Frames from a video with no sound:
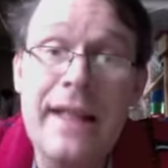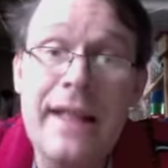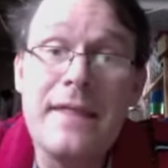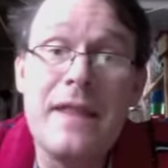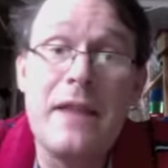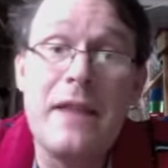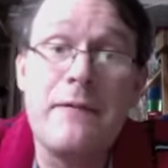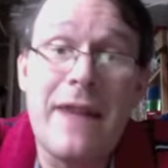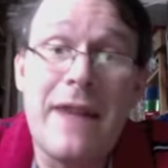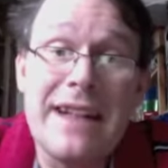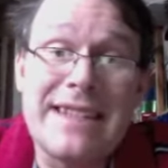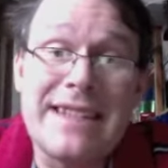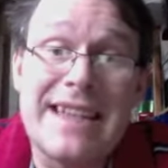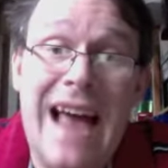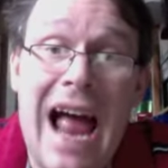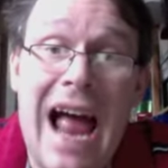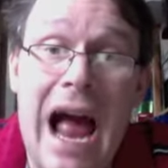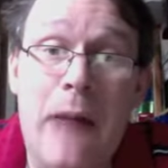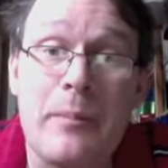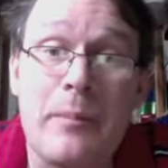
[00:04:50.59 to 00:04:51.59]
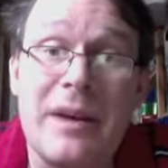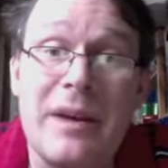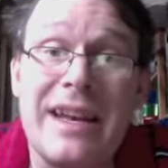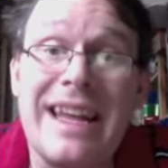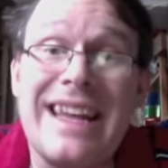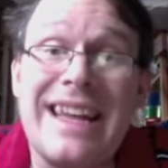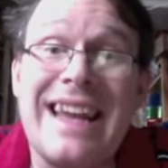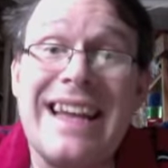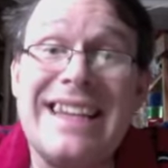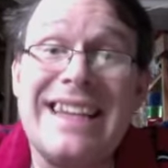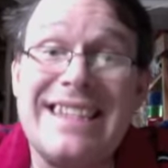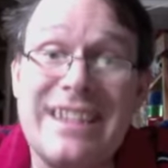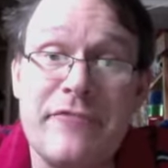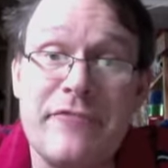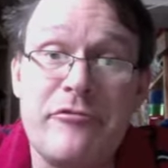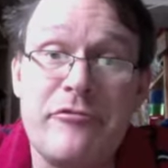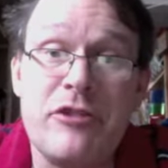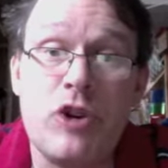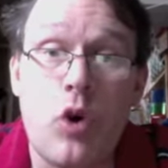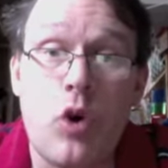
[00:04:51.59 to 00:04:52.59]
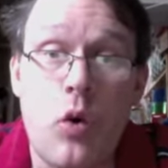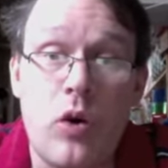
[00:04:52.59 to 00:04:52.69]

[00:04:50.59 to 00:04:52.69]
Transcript: The events happen in a different